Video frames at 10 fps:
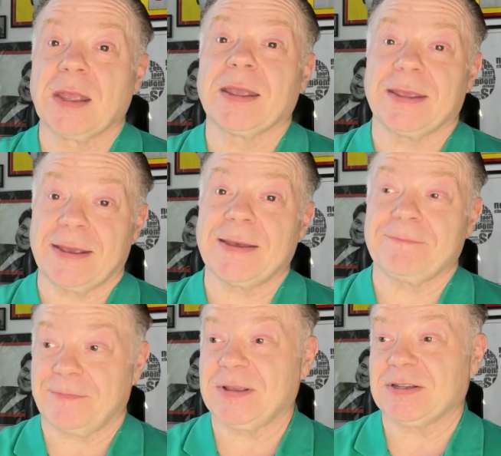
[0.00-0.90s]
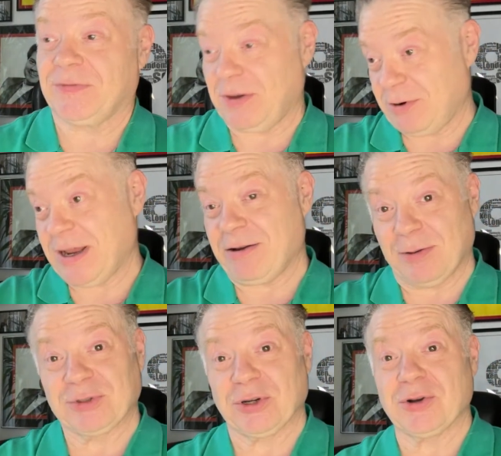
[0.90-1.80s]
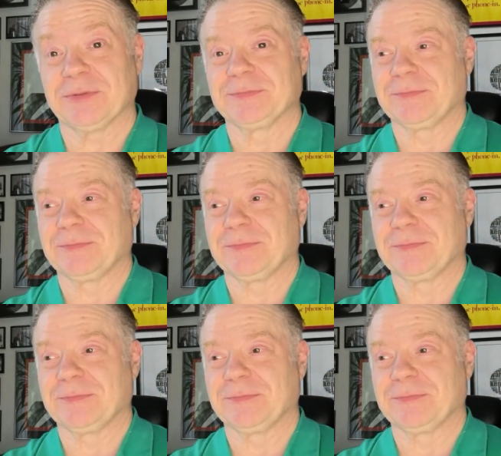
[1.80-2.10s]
Yeah, there's a few in here, I'm sure.